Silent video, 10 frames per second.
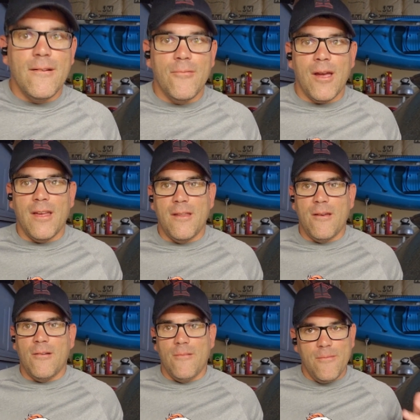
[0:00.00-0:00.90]
we got to
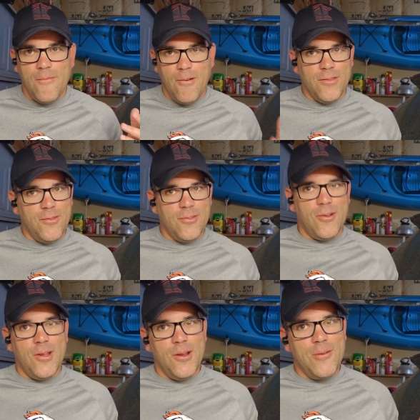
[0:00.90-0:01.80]
deal. Most of us
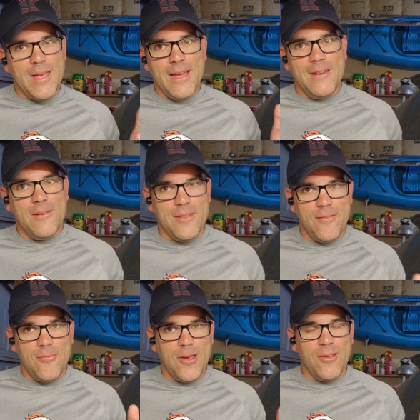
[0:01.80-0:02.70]
around here, we got to deal with
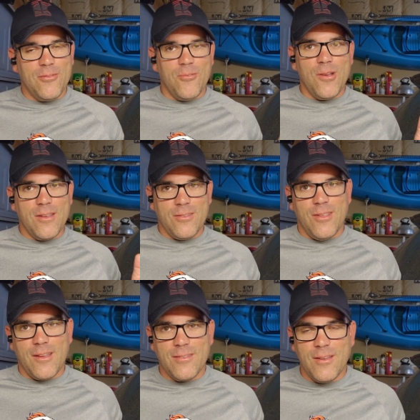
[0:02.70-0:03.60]
everybody else for weeks. So
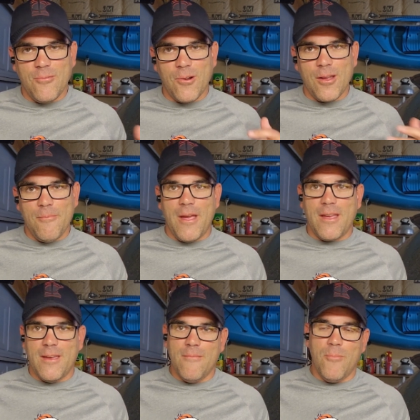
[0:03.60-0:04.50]
like I said, we're going to
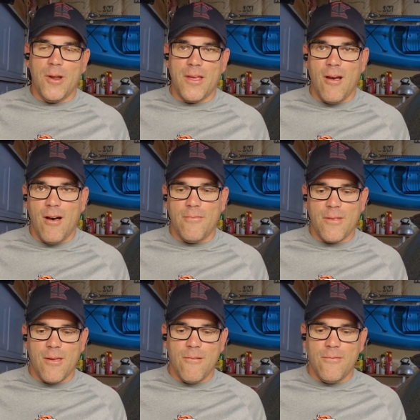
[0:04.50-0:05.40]
make money off of
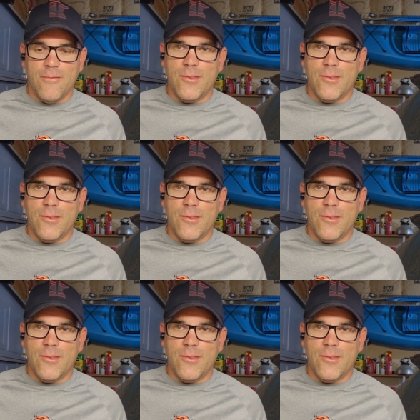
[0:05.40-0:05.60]
you.